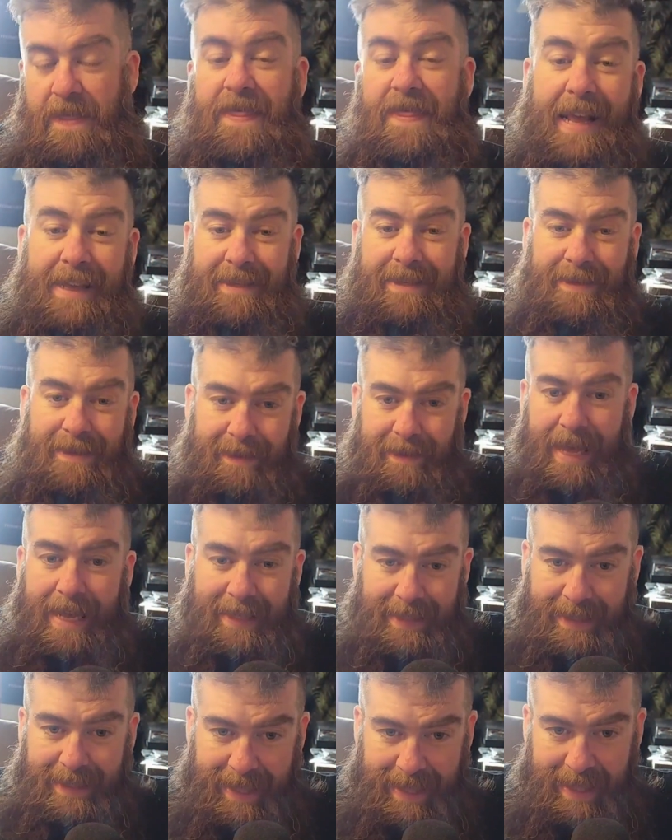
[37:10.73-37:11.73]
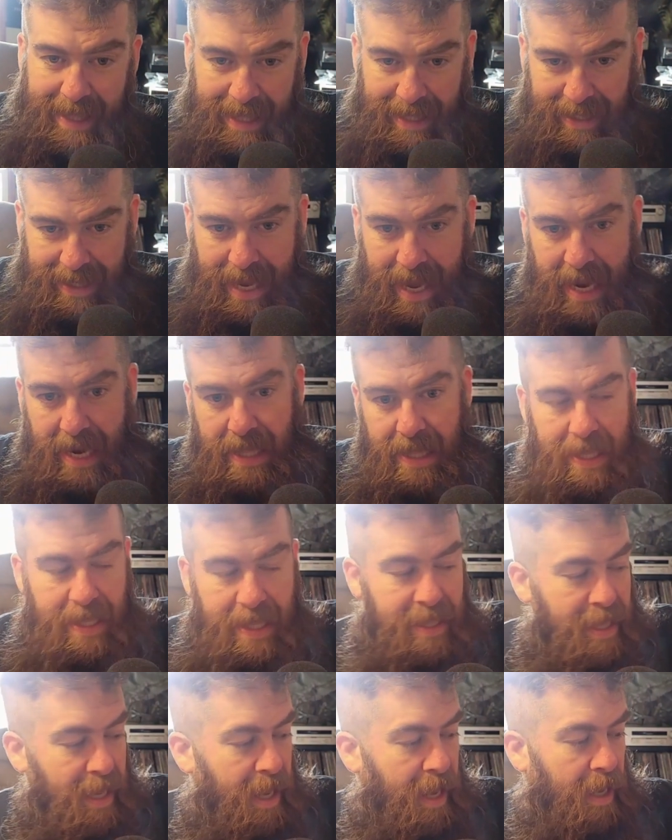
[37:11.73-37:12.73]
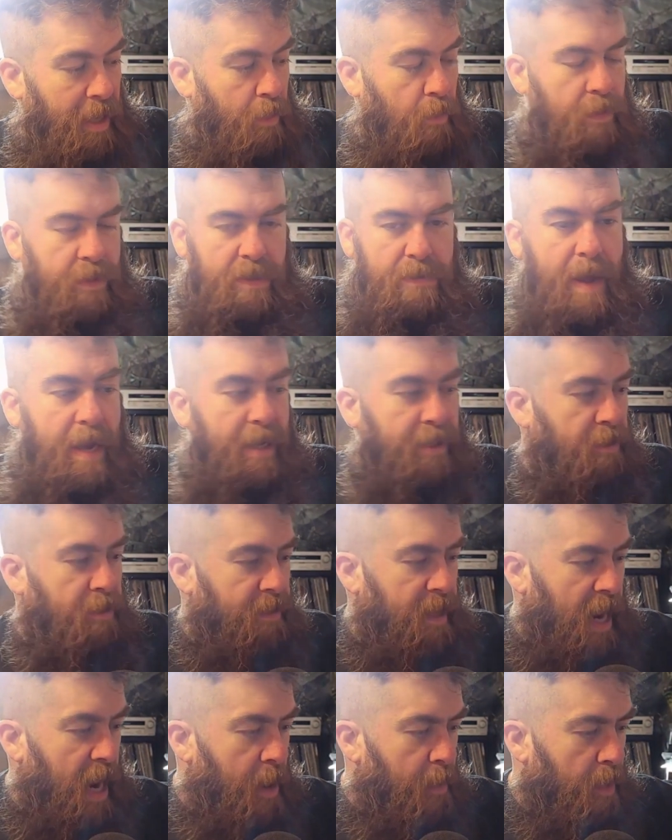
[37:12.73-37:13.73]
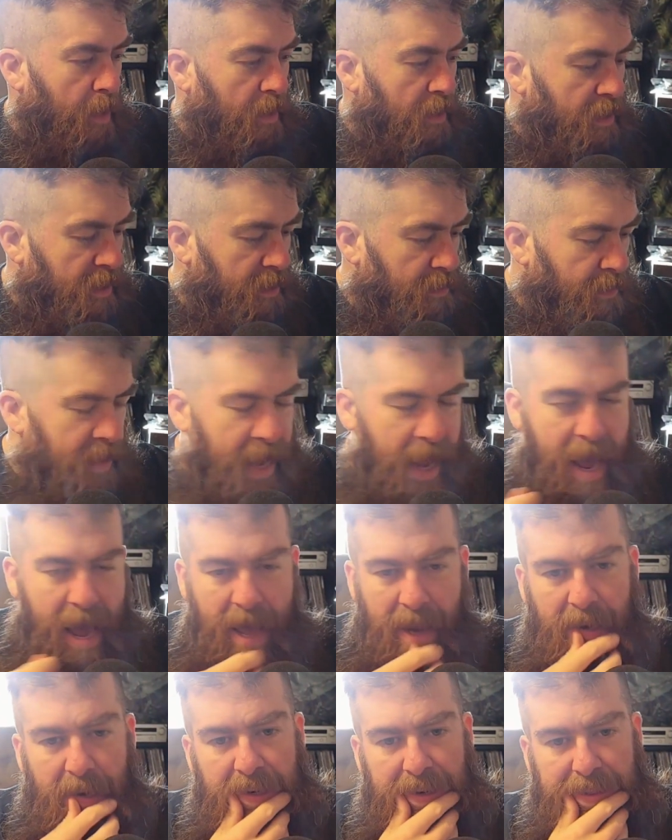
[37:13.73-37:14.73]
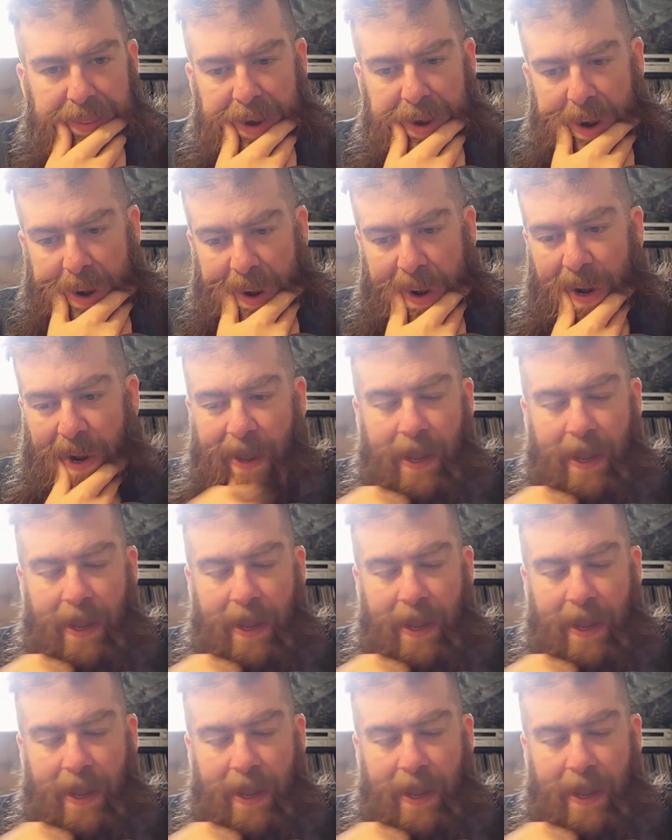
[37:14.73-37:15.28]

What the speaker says: That's kind of the thing, with some Master's Hammer and some Cat in there.